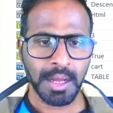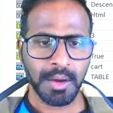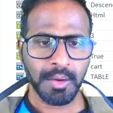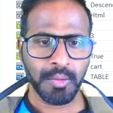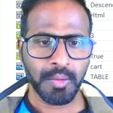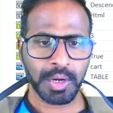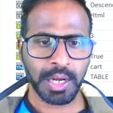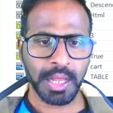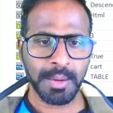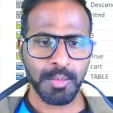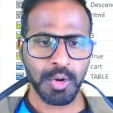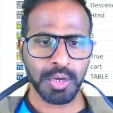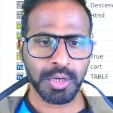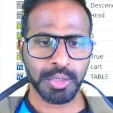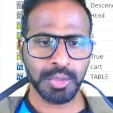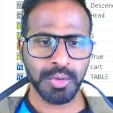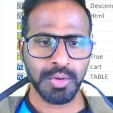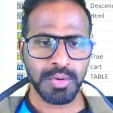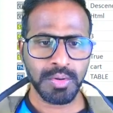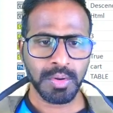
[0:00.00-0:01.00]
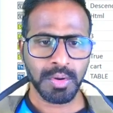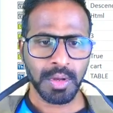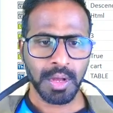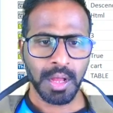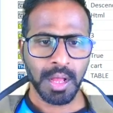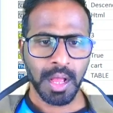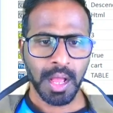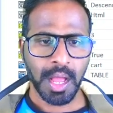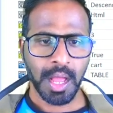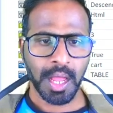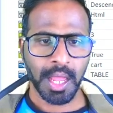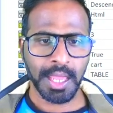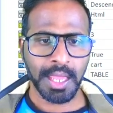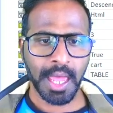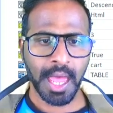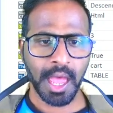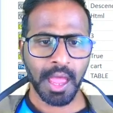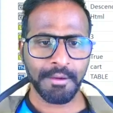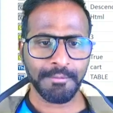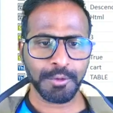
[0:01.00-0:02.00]
What I'm going to do, I
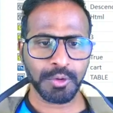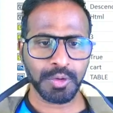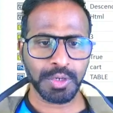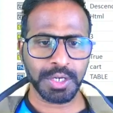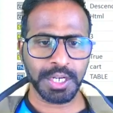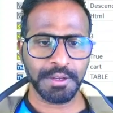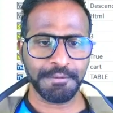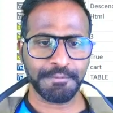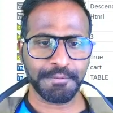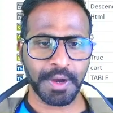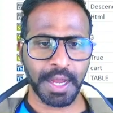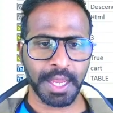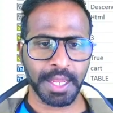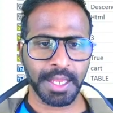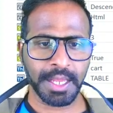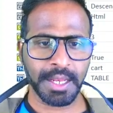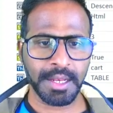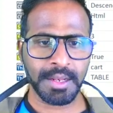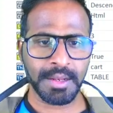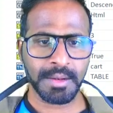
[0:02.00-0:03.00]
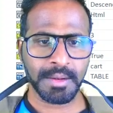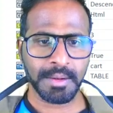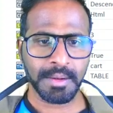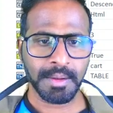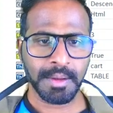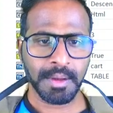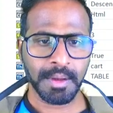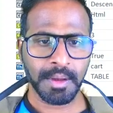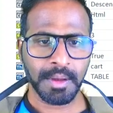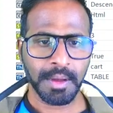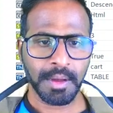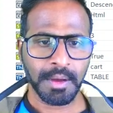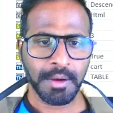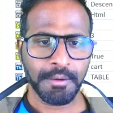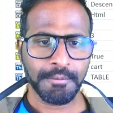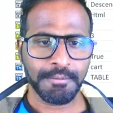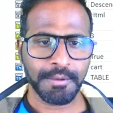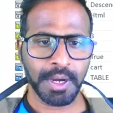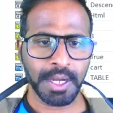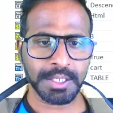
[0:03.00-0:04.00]
have to define,
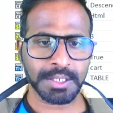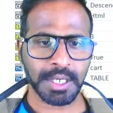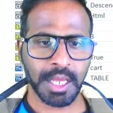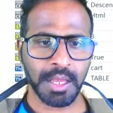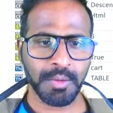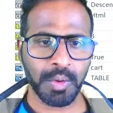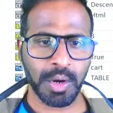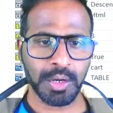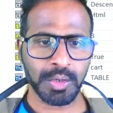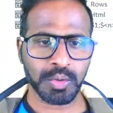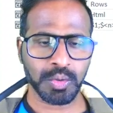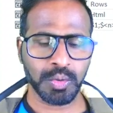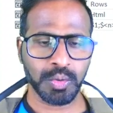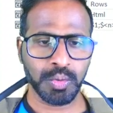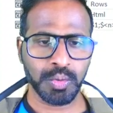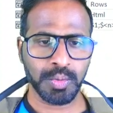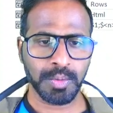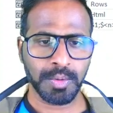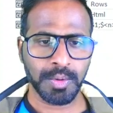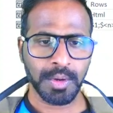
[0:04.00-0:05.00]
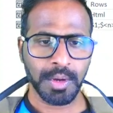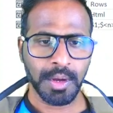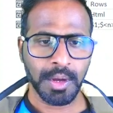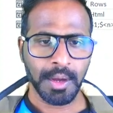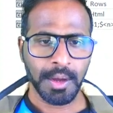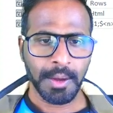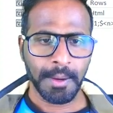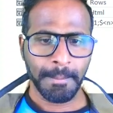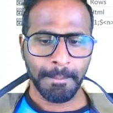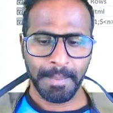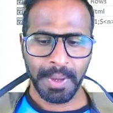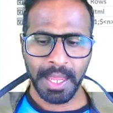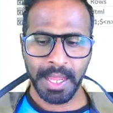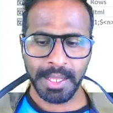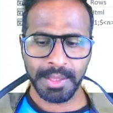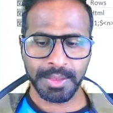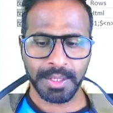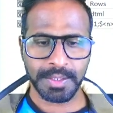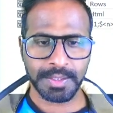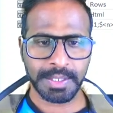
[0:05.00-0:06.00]
first I want to
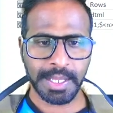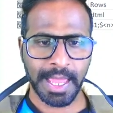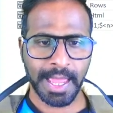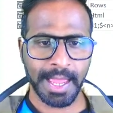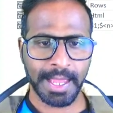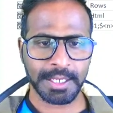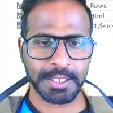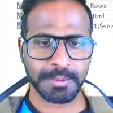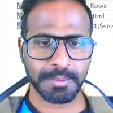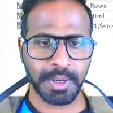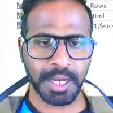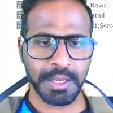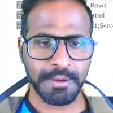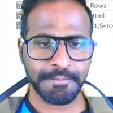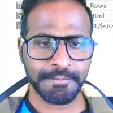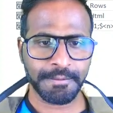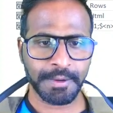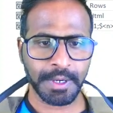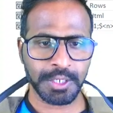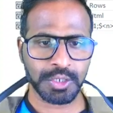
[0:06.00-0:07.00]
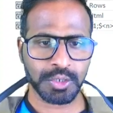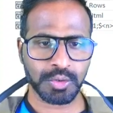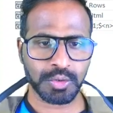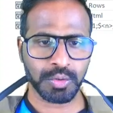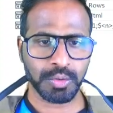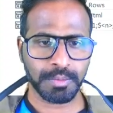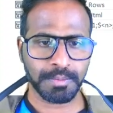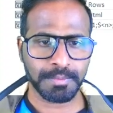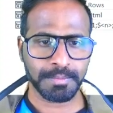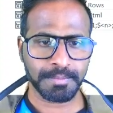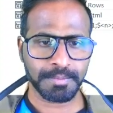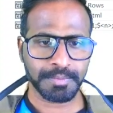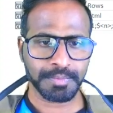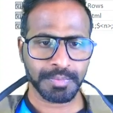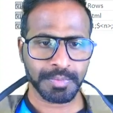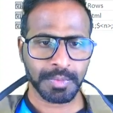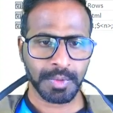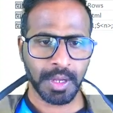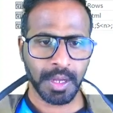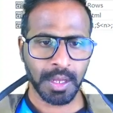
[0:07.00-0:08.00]
make this as my first row.
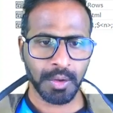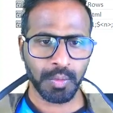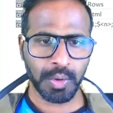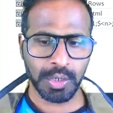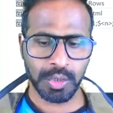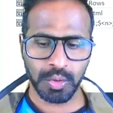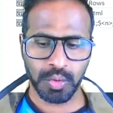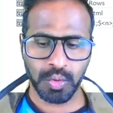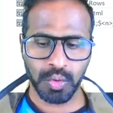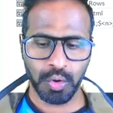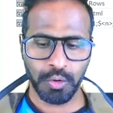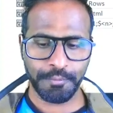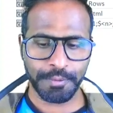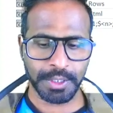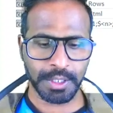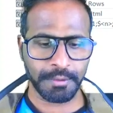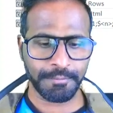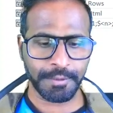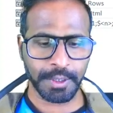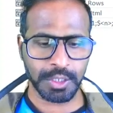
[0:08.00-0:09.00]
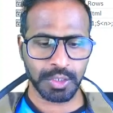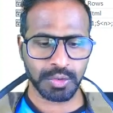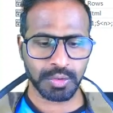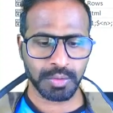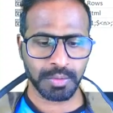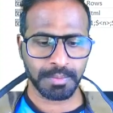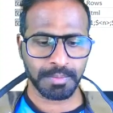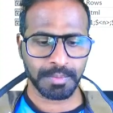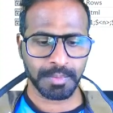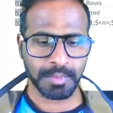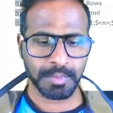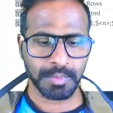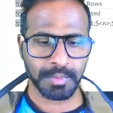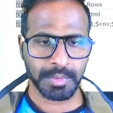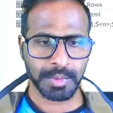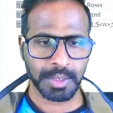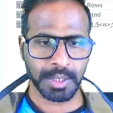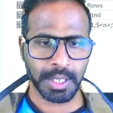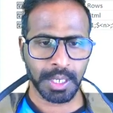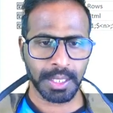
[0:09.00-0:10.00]
I want to go for the first row.
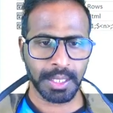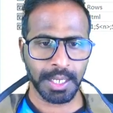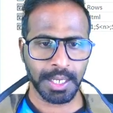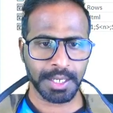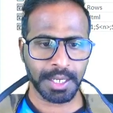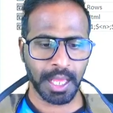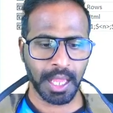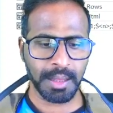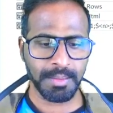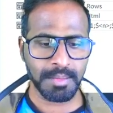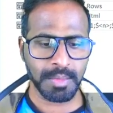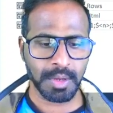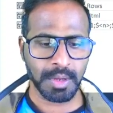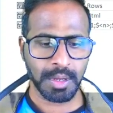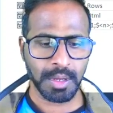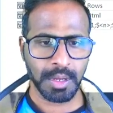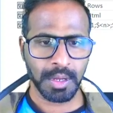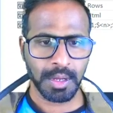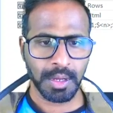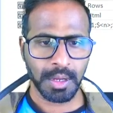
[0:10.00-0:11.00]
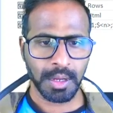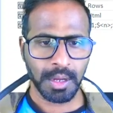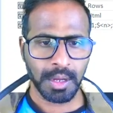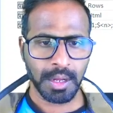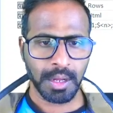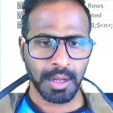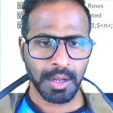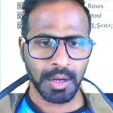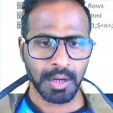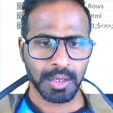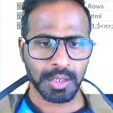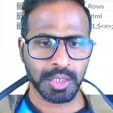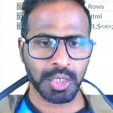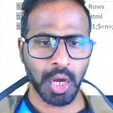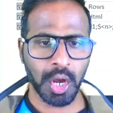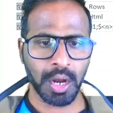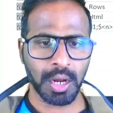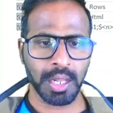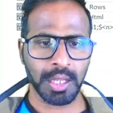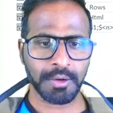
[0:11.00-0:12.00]
Anytime
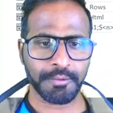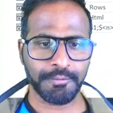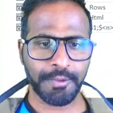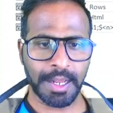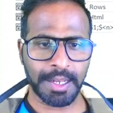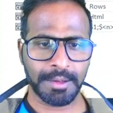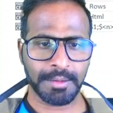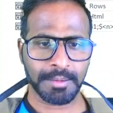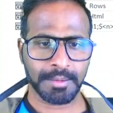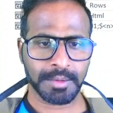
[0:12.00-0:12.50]
$1.